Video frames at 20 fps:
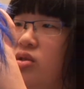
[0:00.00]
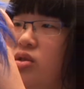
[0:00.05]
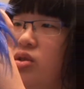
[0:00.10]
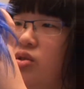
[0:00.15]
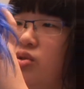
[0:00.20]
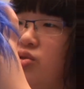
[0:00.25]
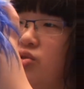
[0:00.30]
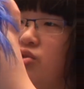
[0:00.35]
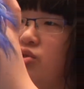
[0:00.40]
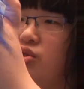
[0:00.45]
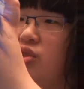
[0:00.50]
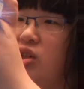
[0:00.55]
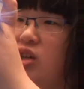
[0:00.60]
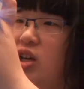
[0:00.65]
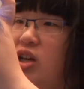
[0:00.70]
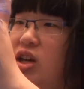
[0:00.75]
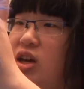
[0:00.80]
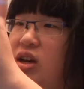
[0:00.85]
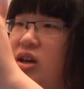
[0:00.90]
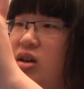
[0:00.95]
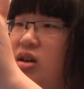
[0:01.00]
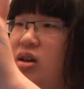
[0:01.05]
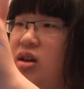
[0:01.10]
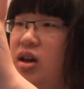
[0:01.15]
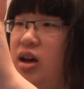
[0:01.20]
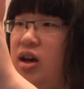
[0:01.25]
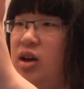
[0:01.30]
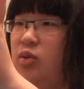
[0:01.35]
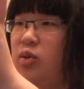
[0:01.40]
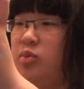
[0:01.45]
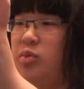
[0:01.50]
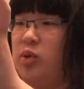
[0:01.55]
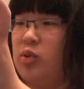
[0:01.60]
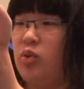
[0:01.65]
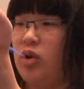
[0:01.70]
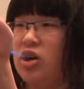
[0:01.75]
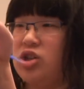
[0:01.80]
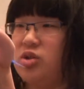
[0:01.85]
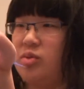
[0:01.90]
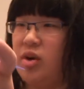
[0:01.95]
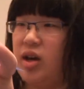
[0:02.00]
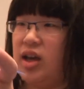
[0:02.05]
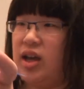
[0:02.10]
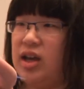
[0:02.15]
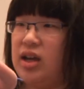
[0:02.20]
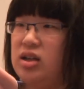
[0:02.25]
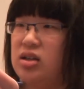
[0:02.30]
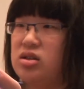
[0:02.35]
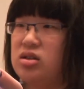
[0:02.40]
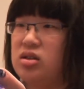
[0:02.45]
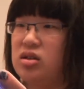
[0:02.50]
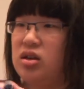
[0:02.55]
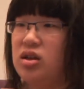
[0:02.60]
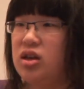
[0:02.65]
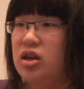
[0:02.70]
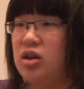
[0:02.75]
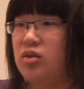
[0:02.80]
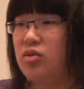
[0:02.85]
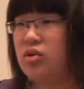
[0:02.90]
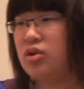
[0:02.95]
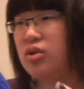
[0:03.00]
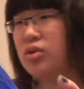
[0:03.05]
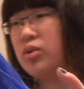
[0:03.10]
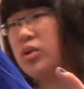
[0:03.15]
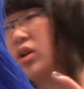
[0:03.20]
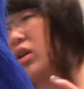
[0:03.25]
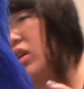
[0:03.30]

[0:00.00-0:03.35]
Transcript: Usually I would be washing my hands again real quick